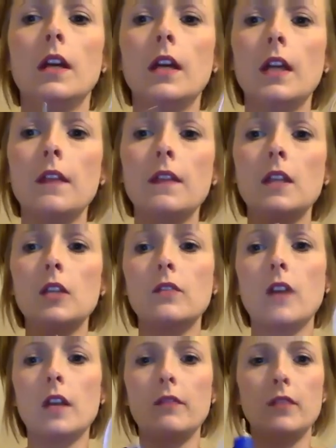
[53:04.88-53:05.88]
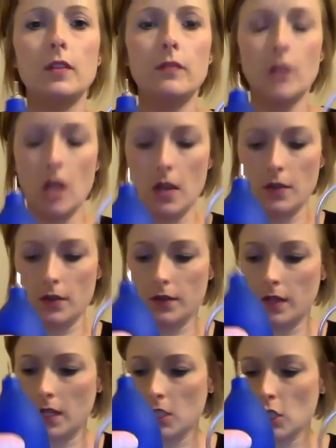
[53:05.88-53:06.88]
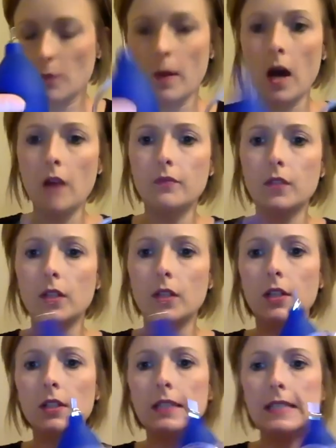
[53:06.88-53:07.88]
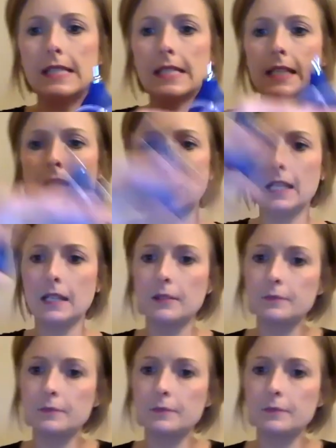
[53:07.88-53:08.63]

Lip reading: And then you've got a few of your other things, your puffer, your listening